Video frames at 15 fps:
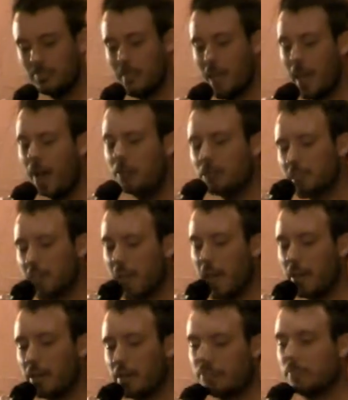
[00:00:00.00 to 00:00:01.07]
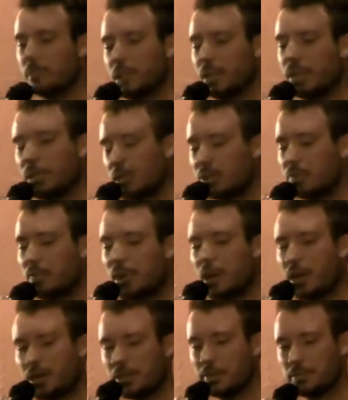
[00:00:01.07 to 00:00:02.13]
How's that? It's
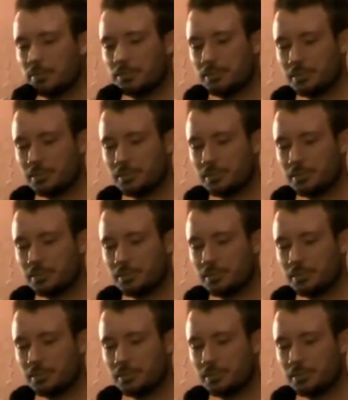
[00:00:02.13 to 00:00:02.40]
fine.